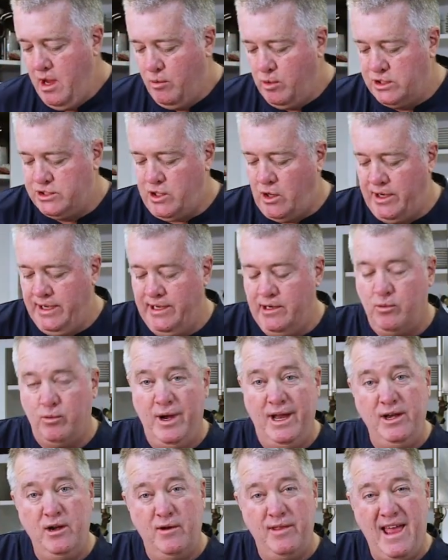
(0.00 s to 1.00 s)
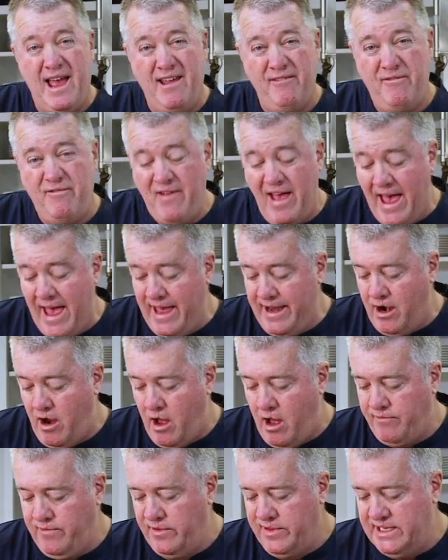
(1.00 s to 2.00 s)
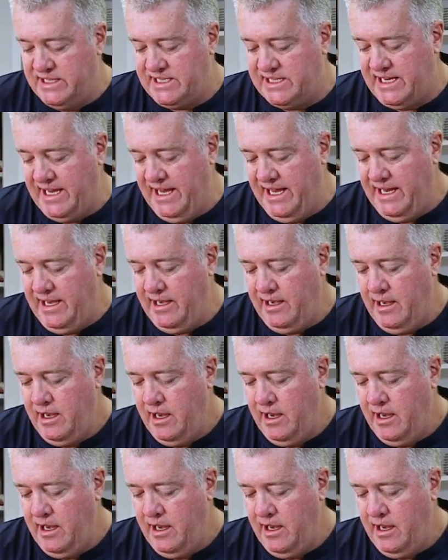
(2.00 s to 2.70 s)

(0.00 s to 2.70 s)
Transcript: We're starting to render that fat off of the skin